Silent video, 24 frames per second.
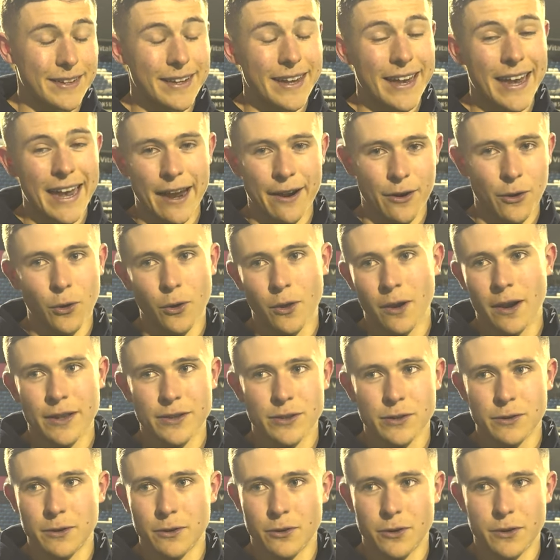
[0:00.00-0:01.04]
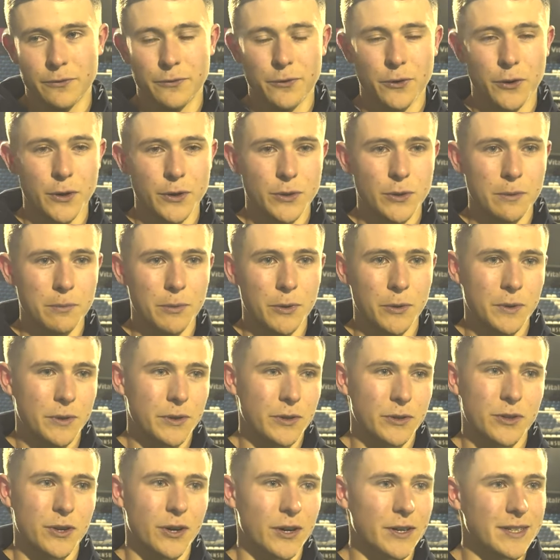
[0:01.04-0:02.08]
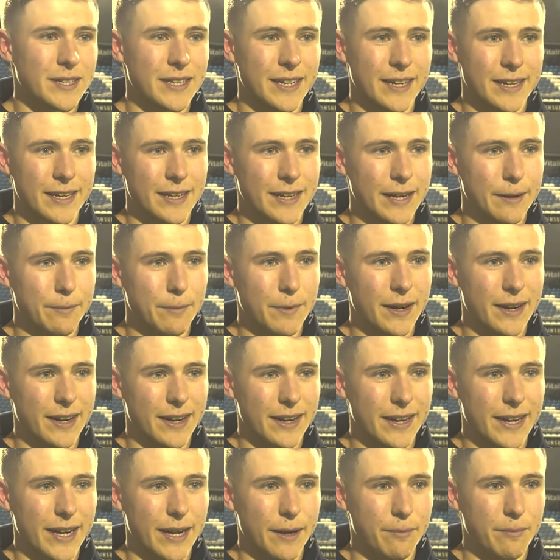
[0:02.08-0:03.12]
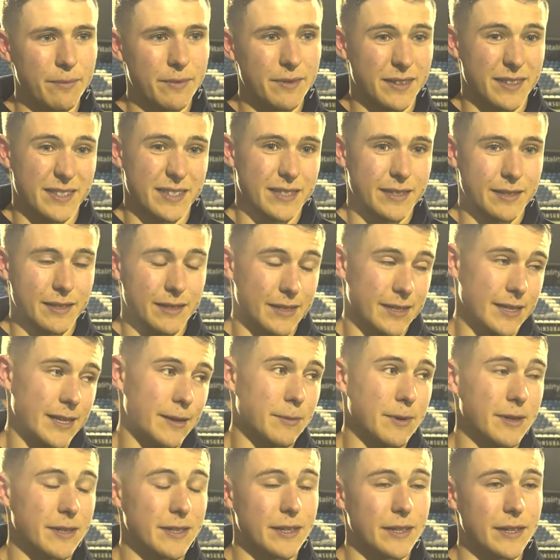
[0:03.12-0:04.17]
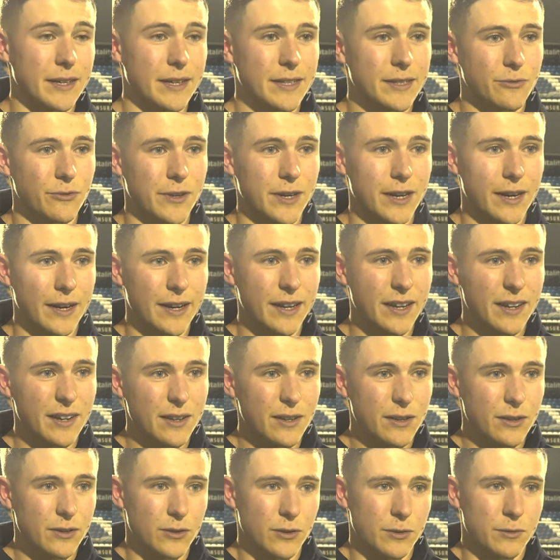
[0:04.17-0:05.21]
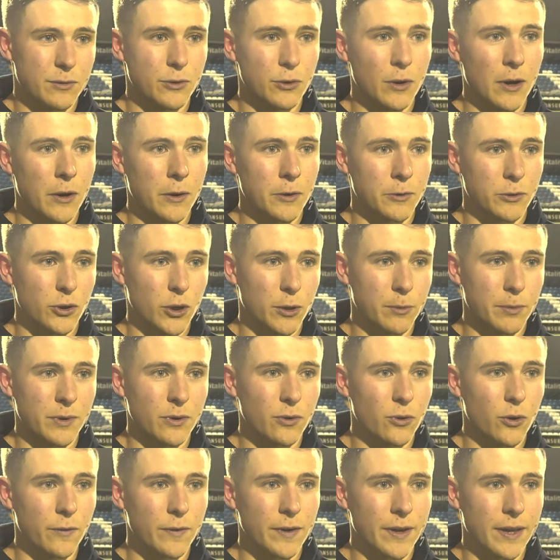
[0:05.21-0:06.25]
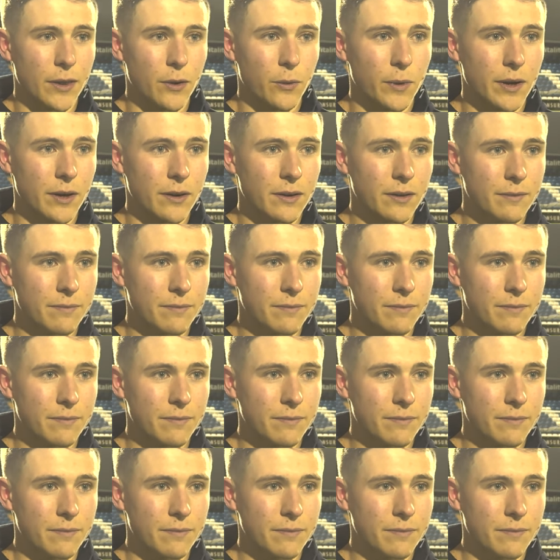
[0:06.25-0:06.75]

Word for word: Yeah, all lads are looking forward to, it, but we've just got to take it game by game. It's similar to this, really. Just do our job and hopefully get the win.